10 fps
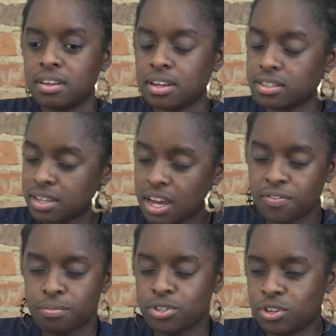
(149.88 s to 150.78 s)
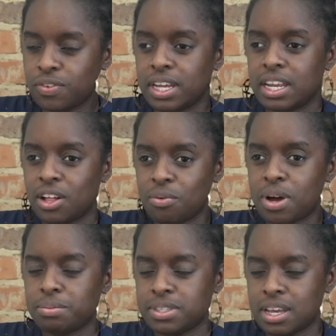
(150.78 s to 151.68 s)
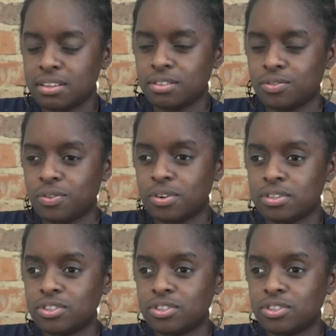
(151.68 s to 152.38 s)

aside from serving an LWOP sentence for